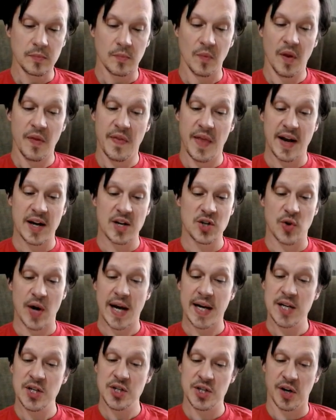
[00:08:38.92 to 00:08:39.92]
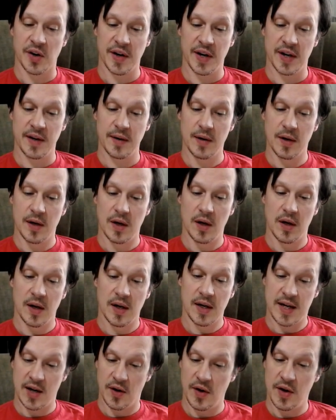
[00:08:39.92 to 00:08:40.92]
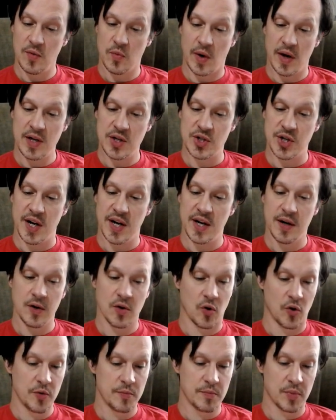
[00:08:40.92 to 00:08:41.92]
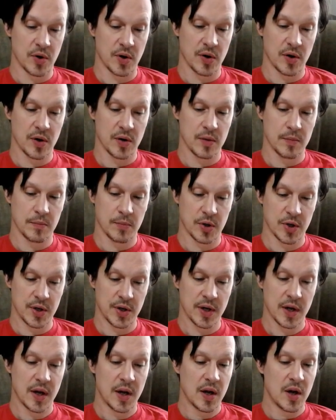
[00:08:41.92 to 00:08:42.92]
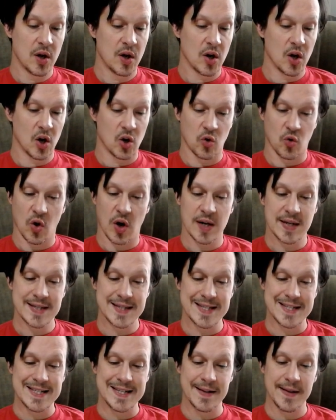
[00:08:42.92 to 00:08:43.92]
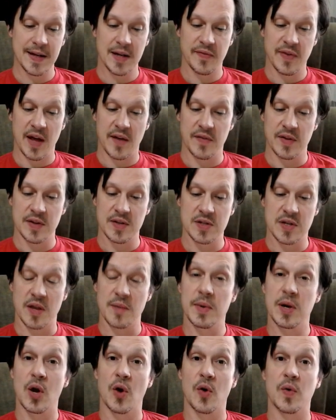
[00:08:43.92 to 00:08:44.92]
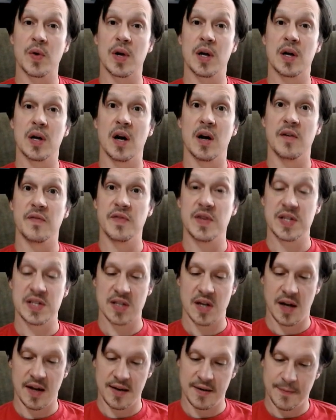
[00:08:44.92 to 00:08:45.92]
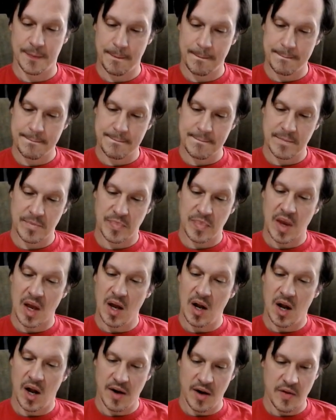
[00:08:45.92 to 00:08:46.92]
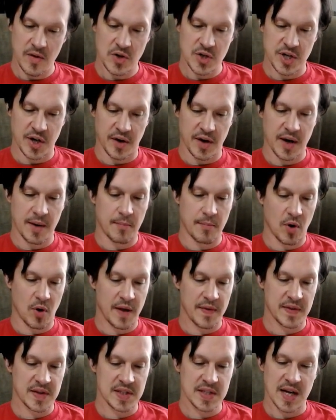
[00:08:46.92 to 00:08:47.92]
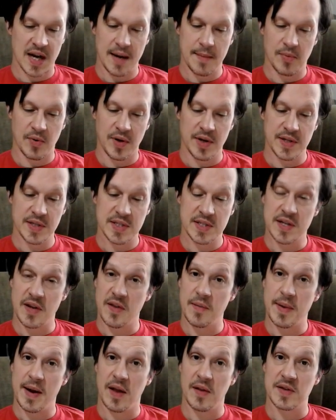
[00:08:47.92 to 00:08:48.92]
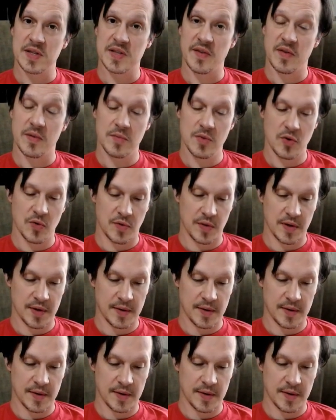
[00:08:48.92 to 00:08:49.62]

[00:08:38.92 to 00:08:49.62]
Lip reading: Then a dragon chariot carried White Jade and Golden Bird across the ceiling of heaven to the Pagoda of the Sun. Another chariot brought the Sky Prince to the Palace of the Moon.